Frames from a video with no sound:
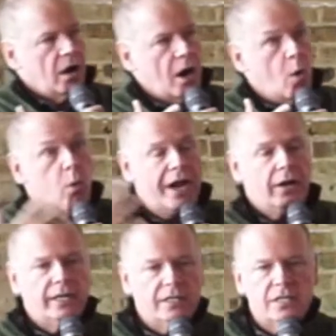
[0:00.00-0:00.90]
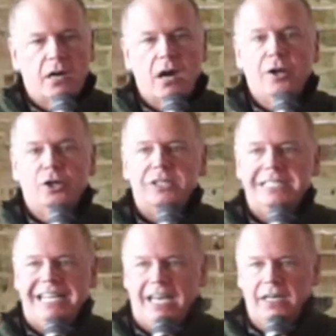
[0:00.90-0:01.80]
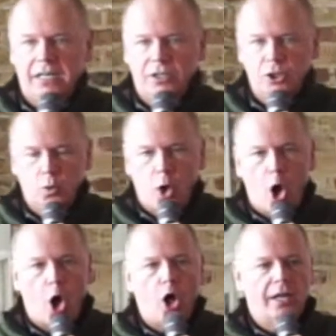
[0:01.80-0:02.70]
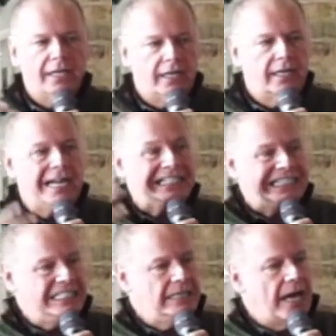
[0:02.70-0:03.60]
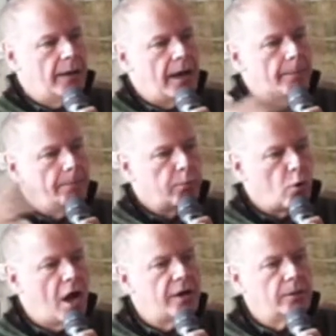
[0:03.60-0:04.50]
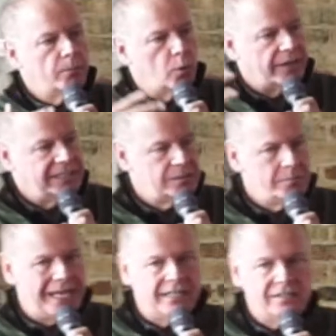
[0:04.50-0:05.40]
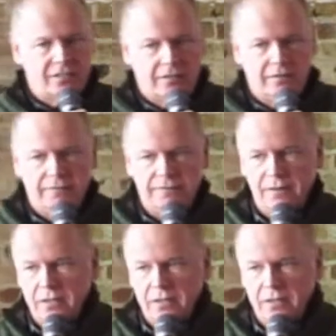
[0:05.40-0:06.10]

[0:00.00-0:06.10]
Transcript: awareness, our understanding to call in a broader, more expansive